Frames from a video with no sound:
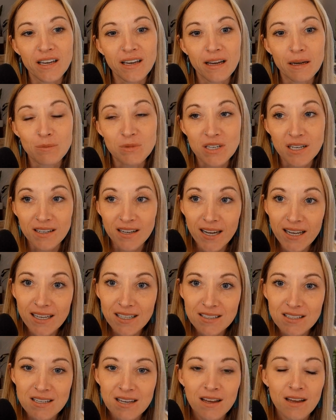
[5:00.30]
am
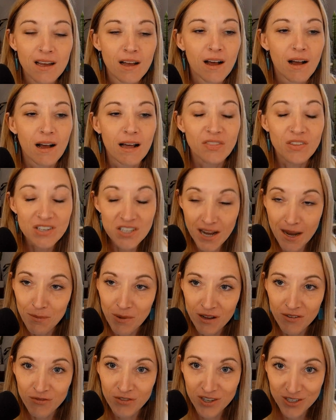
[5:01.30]
tonight, at the time
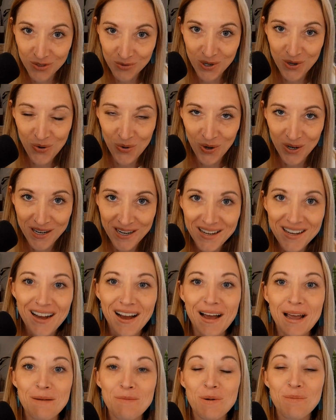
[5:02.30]
of this recording,
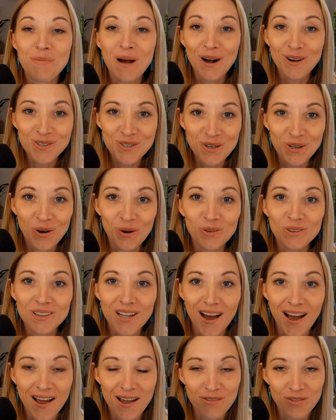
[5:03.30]
I am about to go
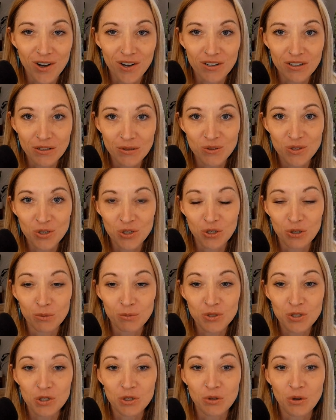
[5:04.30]
live on YouTube
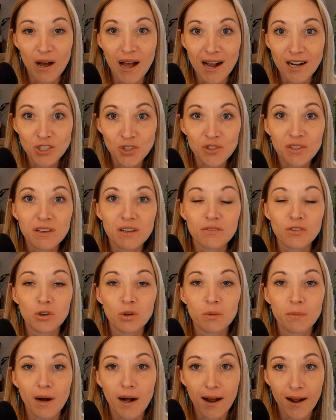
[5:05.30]
to actually give you
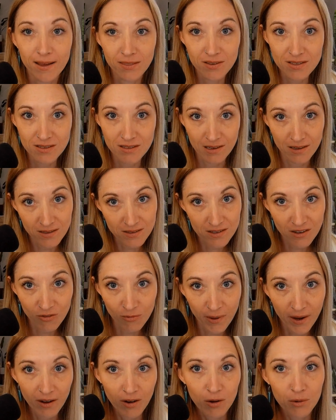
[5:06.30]
a behind the scenes of
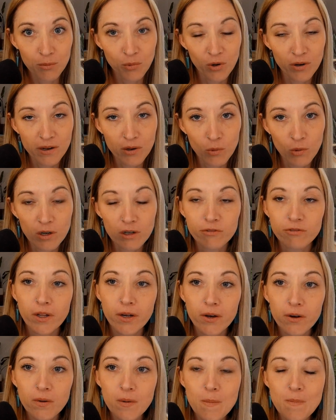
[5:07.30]
my onboarding
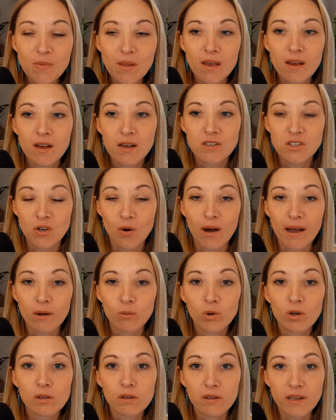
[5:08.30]
workflow. So I
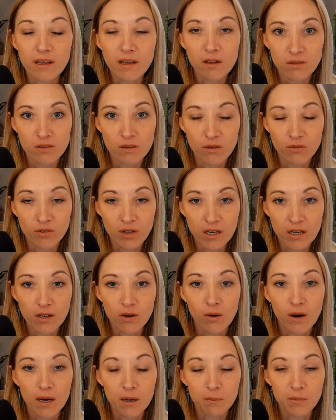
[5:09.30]
will link the video
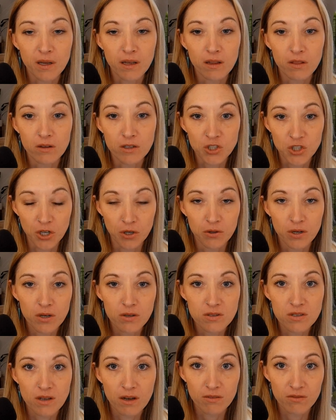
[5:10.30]
up in the show
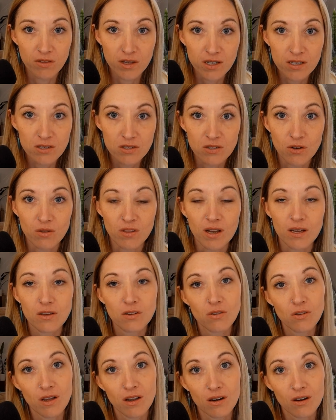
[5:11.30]
notes of this so that
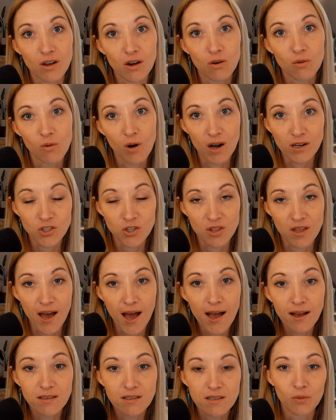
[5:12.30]
you can go watch
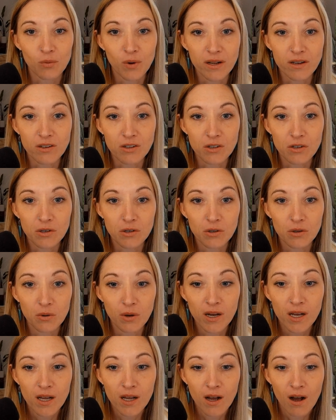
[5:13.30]
that when
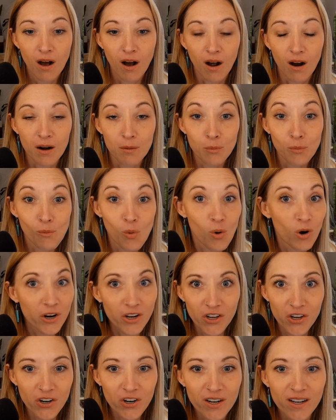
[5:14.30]
you are more
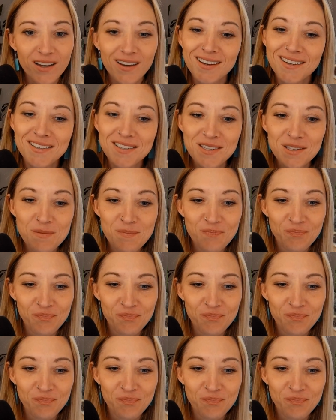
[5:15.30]
curious.